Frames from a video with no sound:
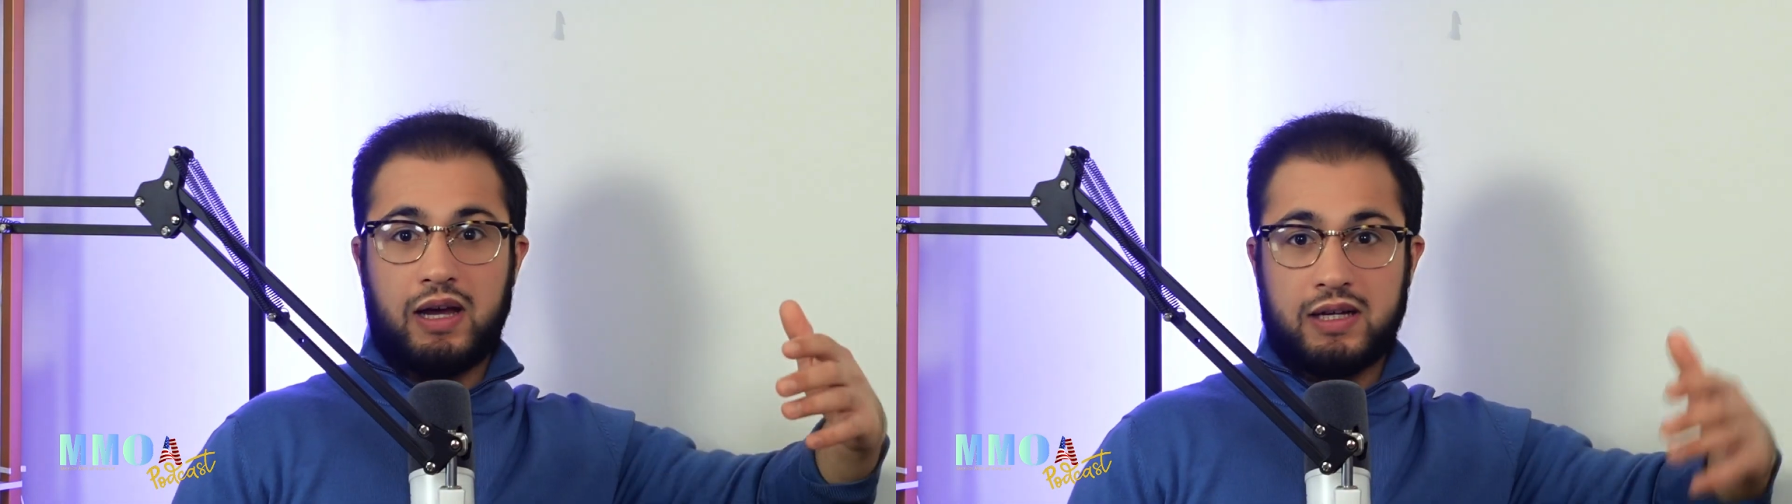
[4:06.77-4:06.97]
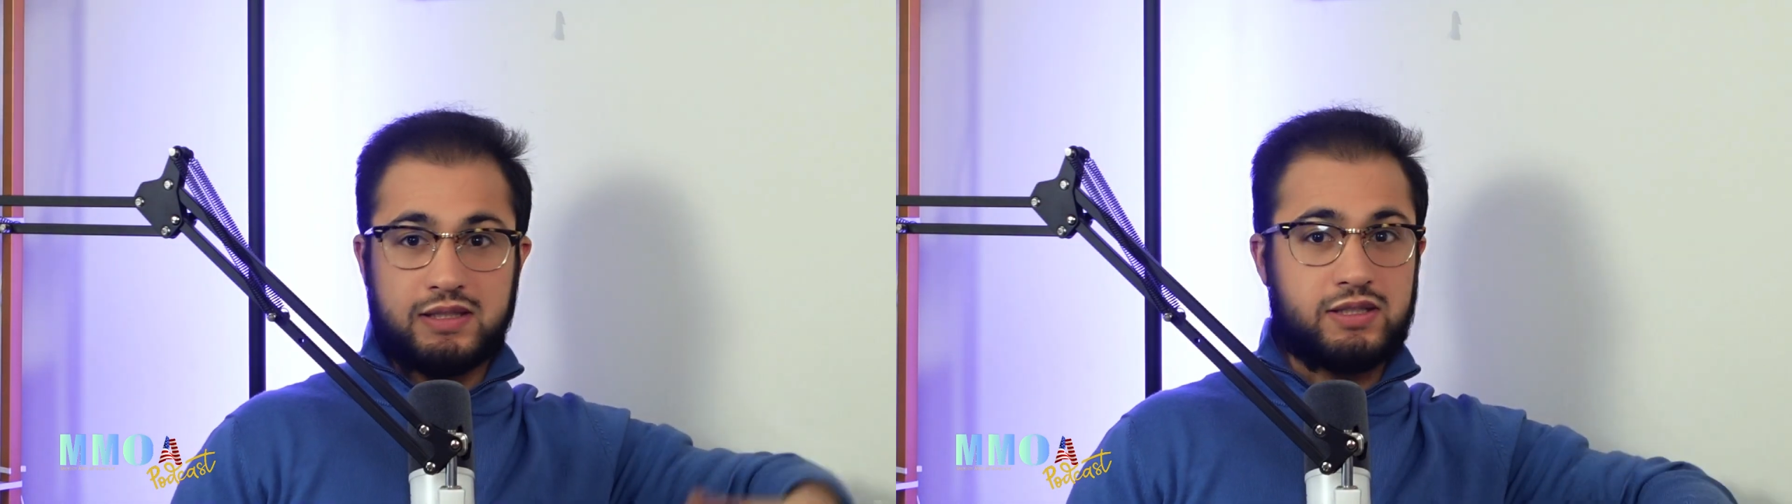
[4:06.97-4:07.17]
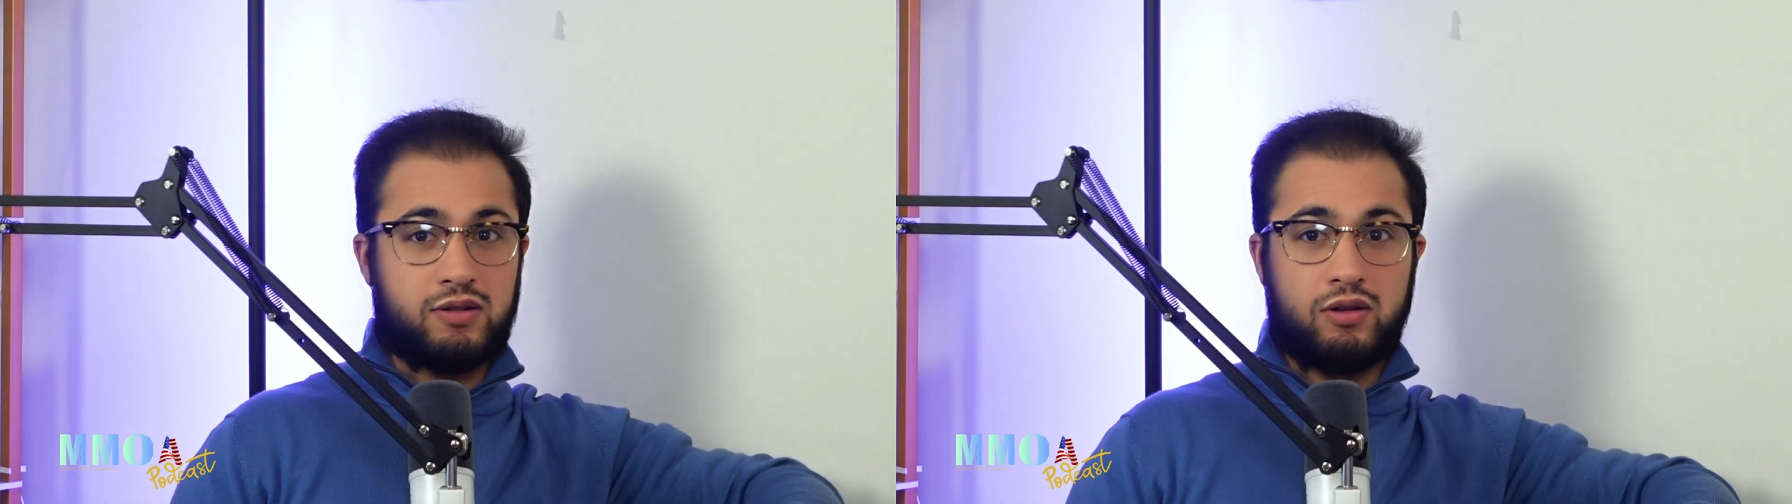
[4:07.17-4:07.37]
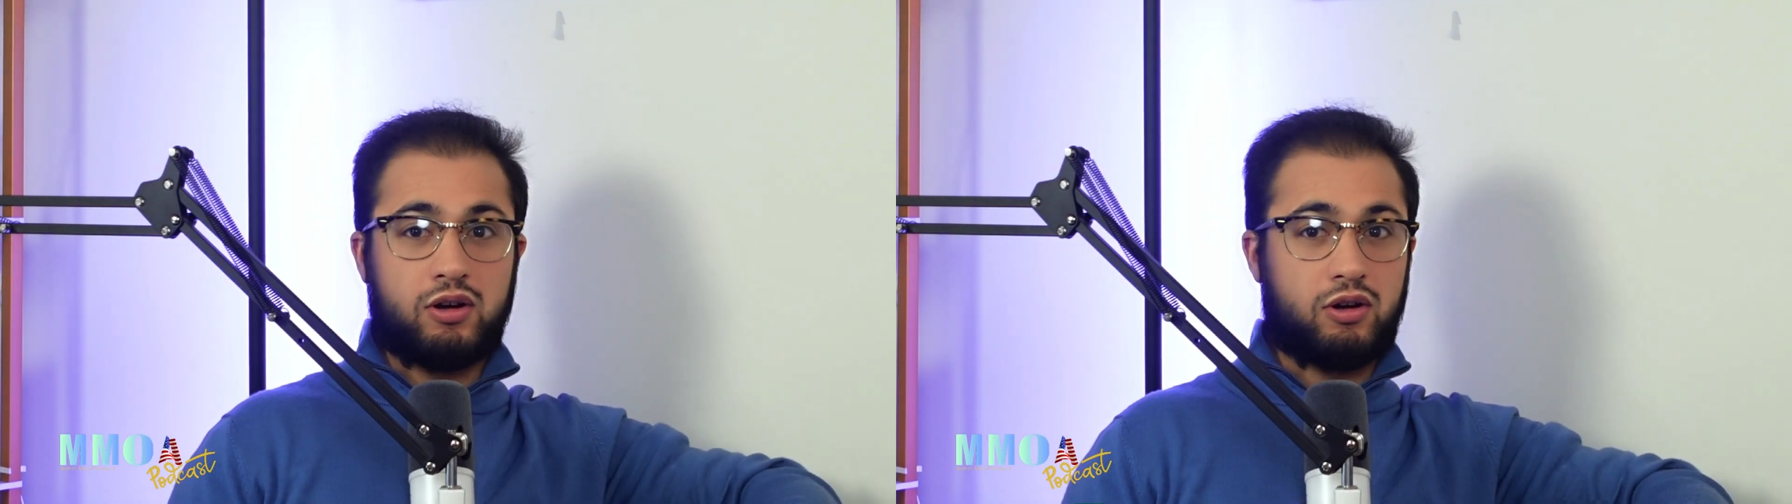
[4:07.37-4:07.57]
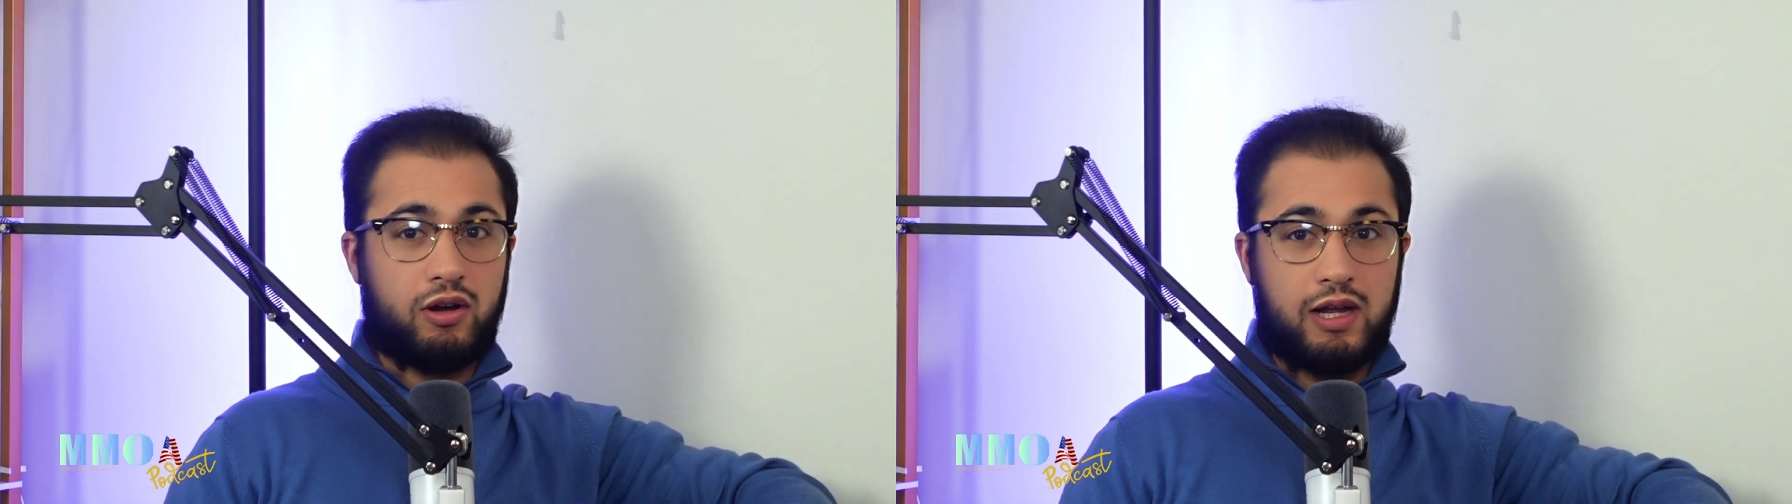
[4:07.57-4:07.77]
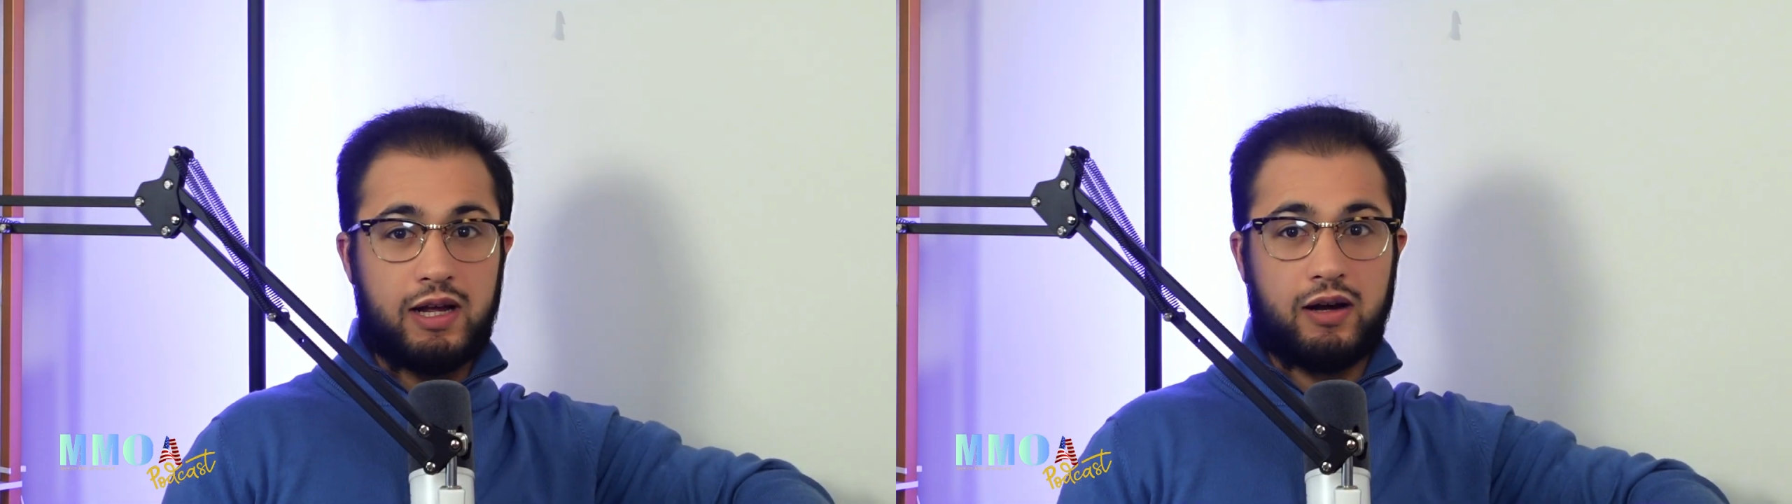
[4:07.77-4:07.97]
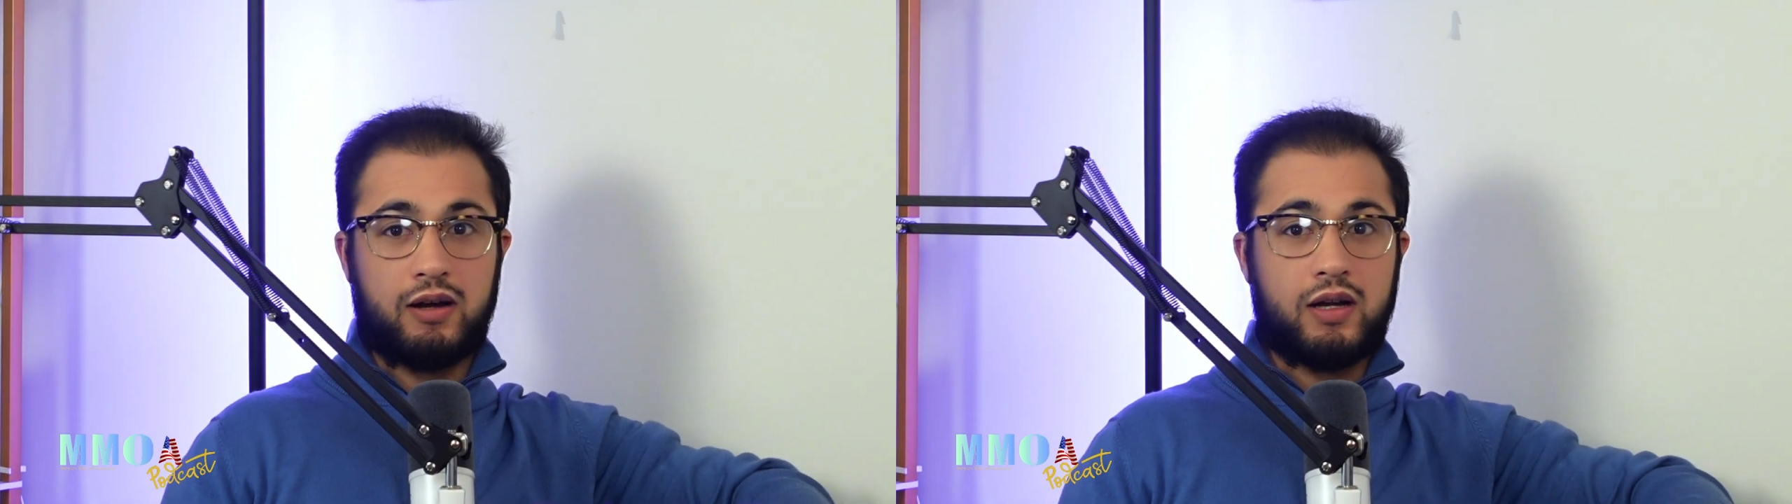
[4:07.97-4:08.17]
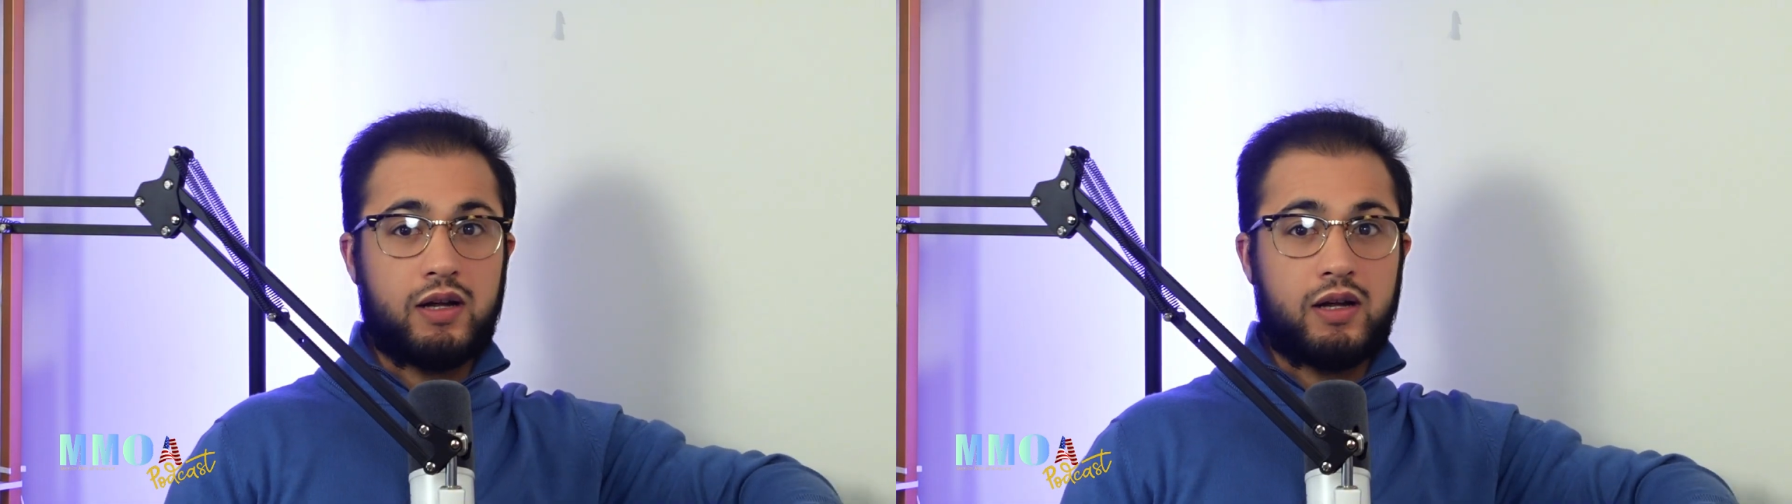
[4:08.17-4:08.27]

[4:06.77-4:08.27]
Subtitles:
Us is no longer here.